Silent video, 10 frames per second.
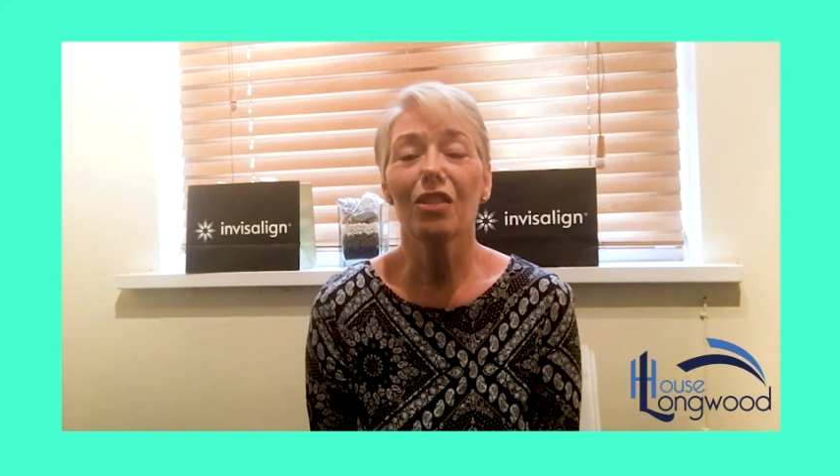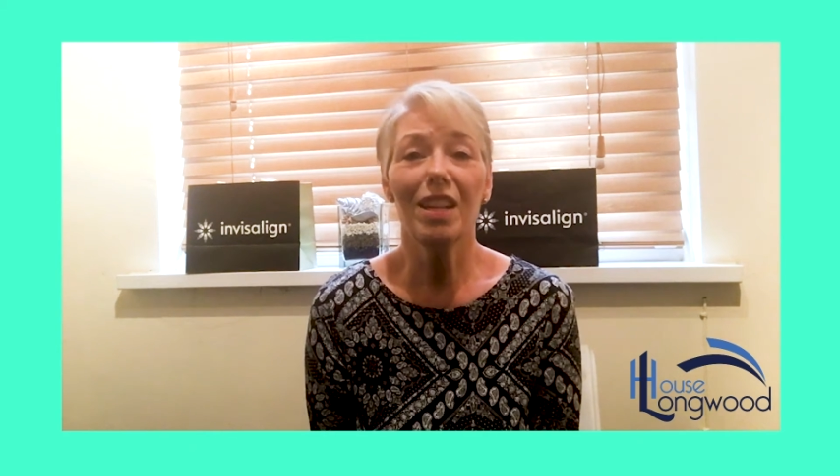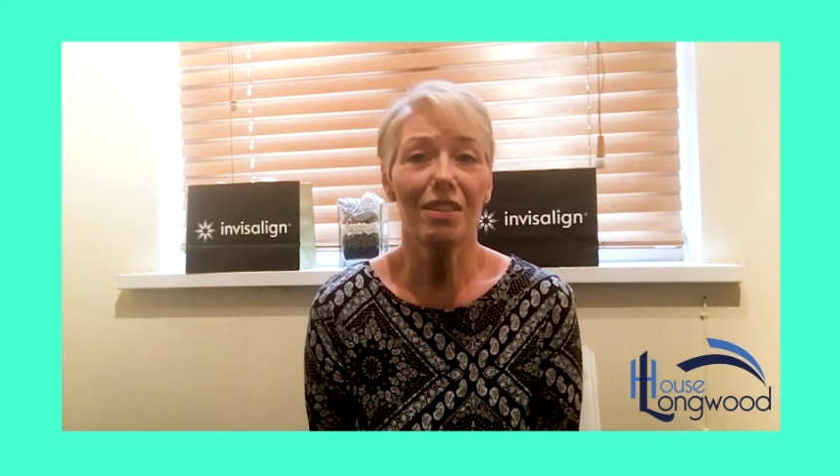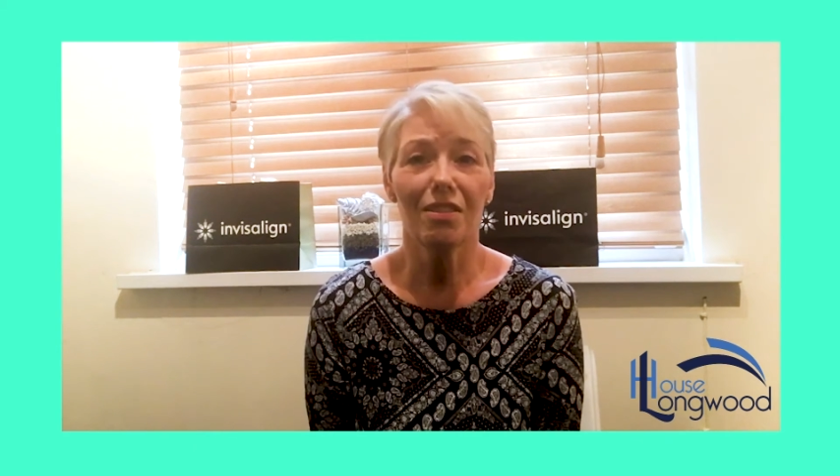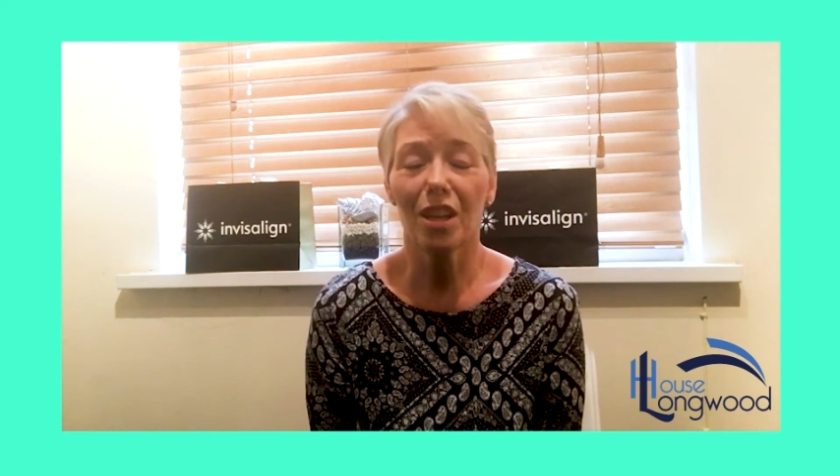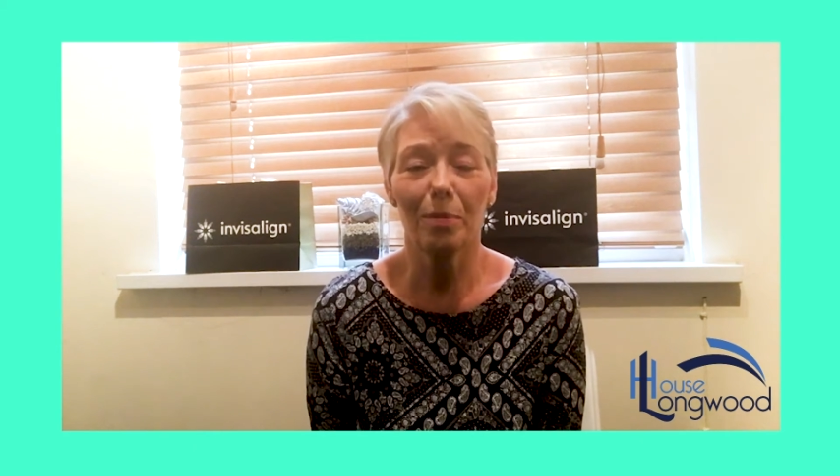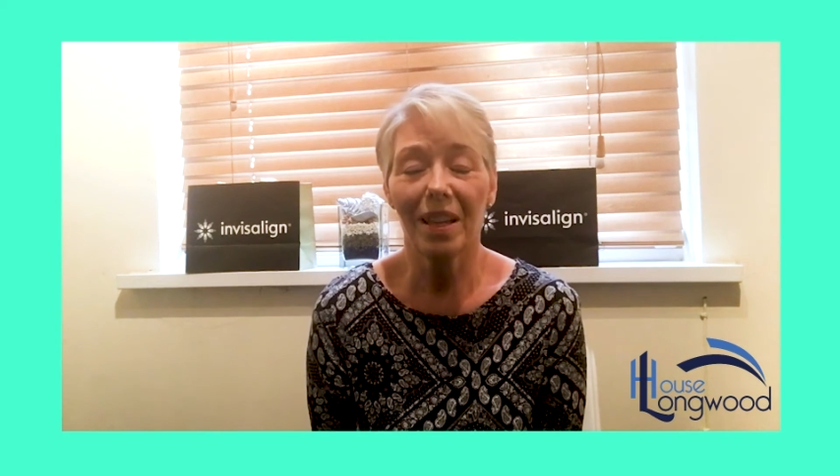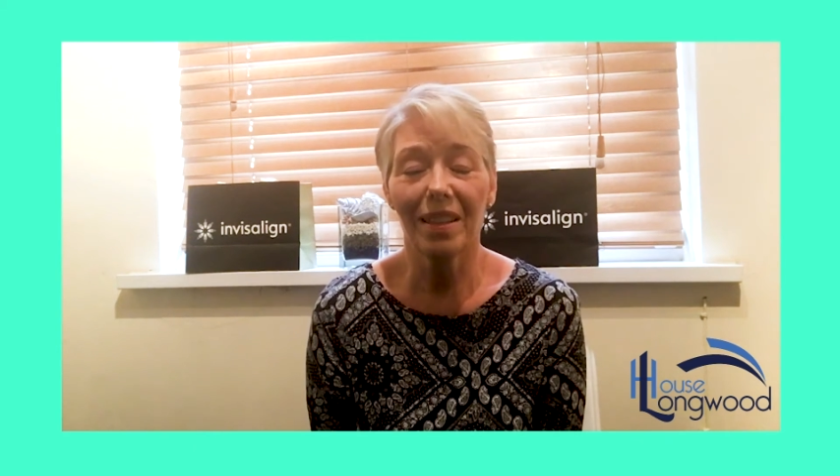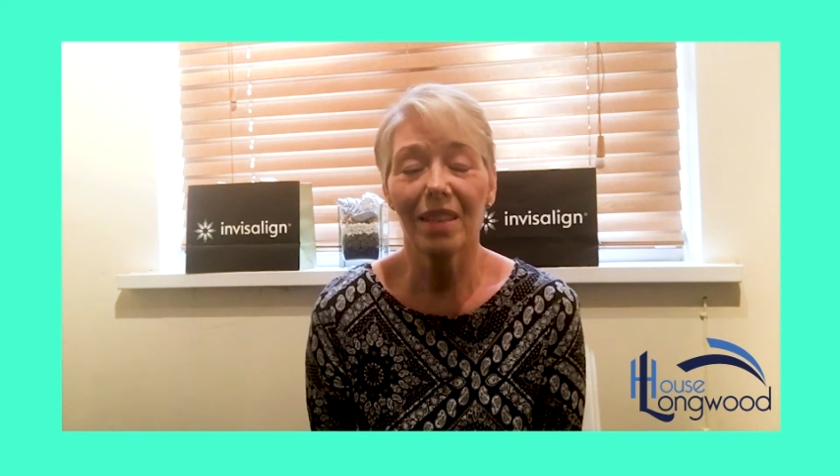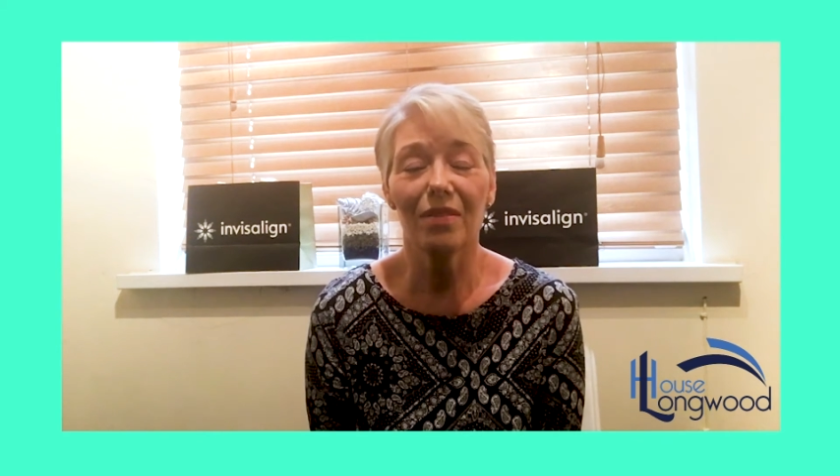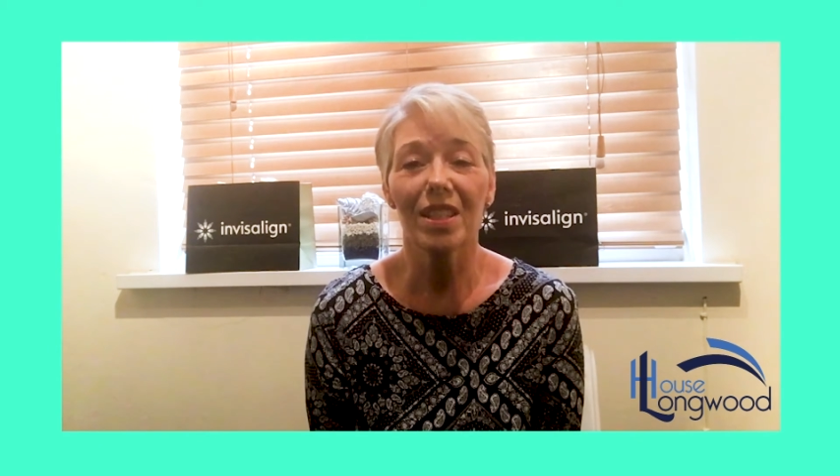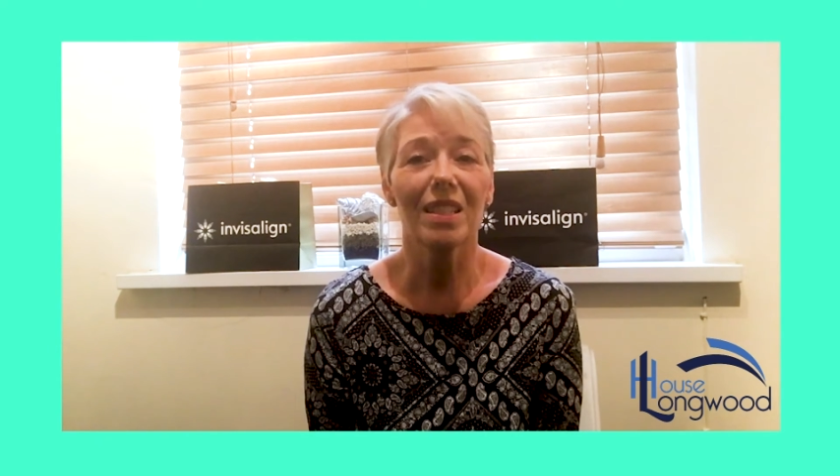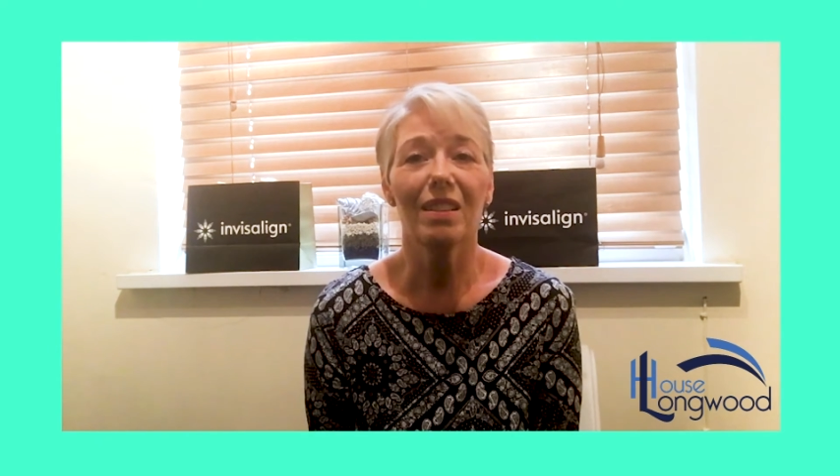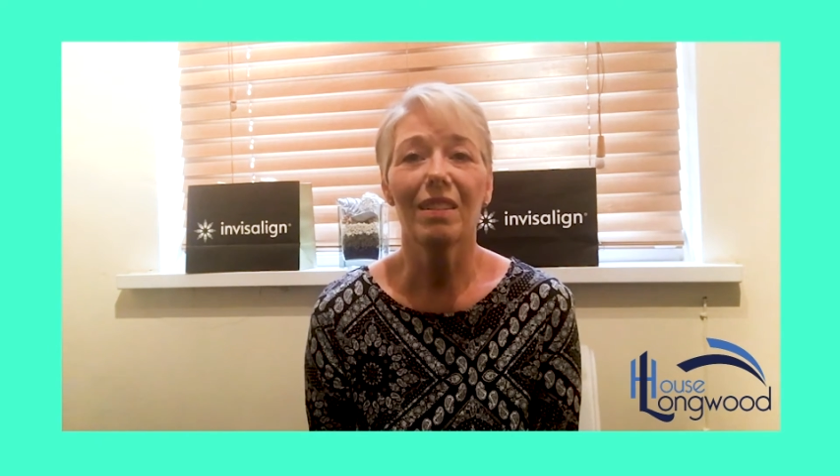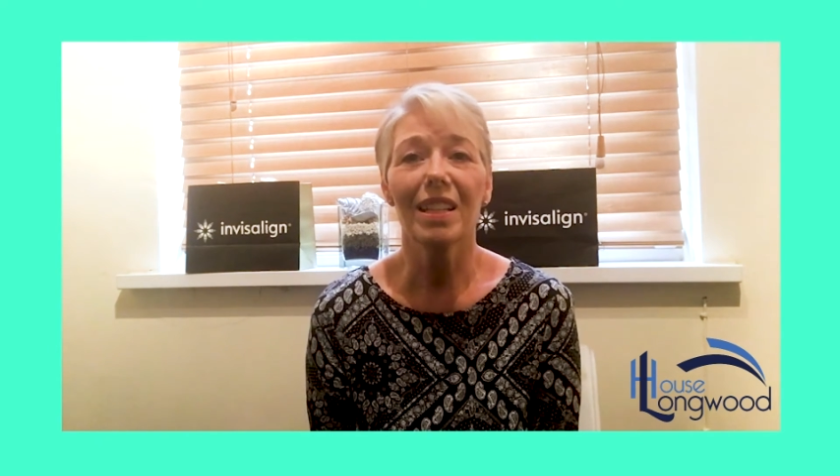great thing about the
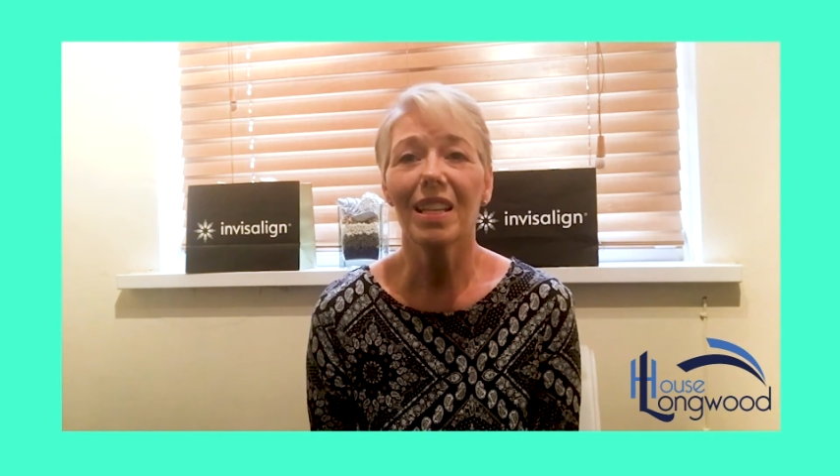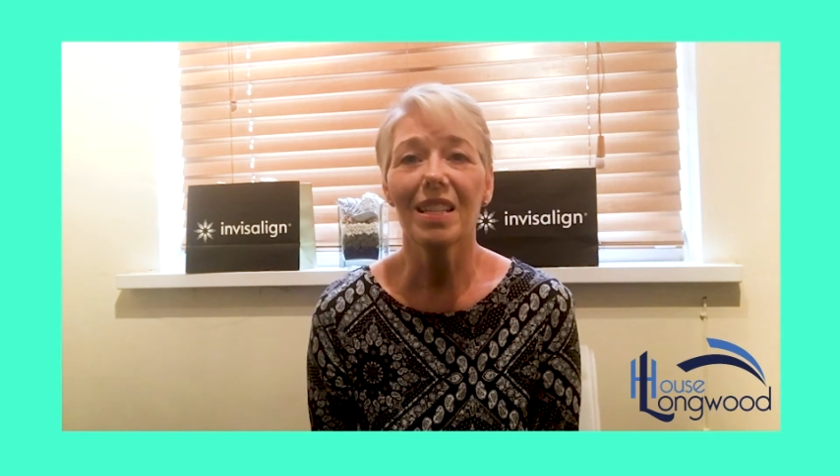Invisalign